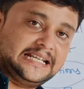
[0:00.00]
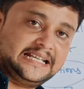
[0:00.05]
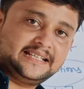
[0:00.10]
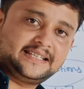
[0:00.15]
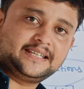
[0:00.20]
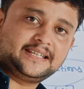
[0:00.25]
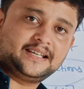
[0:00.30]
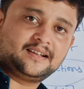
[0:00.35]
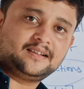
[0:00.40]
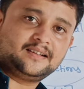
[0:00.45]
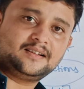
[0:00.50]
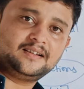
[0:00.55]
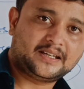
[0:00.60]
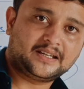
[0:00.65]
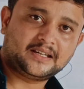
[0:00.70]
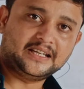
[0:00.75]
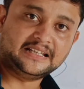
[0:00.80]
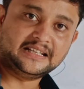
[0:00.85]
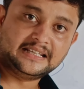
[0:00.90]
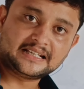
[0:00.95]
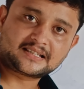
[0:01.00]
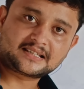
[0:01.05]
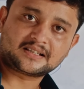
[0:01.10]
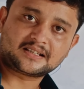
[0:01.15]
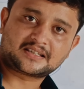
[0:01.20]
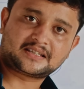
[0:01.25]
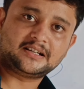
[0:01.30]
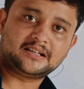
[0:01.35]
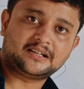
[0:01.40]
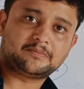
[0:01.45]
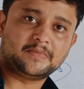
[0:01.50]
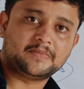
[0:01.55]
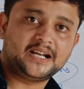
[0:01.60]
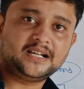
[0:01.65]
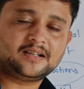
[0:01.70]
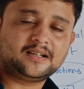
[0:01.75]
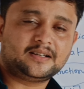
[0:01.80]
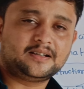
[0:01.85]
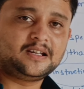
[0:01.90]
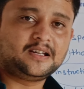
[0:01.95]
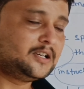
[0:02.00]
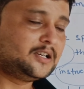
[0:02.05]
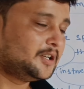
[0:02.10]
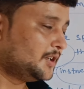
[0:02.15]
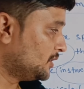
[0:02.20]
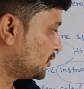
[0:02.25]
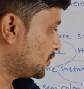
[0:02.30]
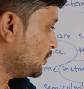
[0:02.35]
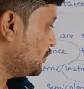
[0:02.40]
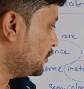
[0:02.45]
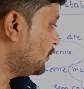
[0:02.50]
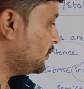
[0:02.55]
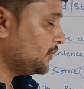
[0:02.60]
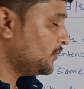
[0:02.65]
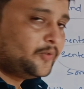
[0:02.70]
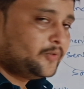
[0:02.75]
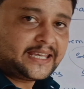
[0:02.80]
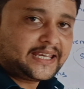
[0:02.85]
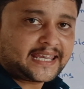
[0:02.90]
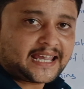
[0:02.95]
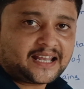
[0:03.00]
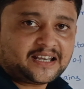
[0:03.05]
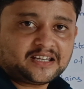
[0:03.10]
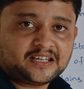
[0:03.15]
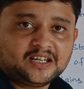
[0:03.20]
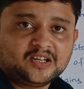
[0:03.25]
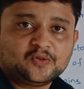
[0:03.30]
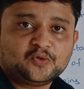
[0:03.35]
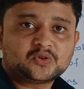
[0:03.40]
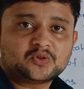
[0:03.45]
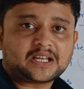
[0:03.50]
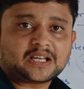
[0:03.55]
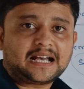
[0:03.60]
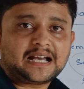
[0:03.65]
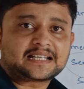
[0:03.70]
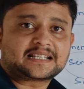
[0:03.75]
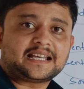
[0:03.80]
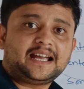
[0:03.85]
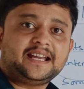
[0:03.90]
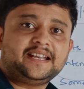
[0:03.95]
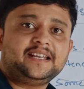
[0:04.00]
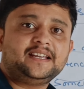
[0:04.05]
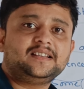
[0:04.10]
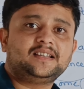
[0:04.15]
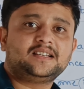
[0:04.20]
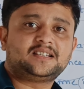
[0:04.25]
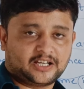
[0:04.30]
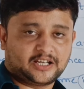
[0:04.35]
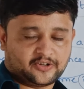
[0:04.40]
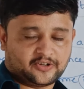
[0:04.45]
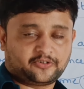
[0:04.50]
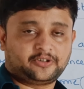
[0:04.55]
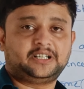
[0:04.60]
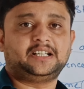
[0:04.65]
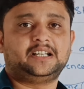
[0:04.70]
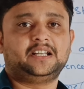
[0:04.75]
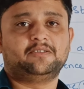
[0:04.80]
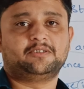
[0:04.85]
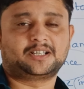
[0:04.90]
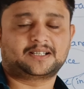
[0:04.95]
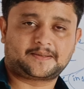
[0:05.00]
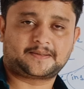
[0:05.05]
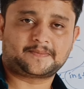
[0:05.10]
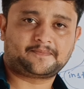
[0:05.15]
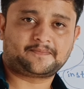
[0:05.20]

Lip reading: DCL. In this statement, so we can use assigning the security levels.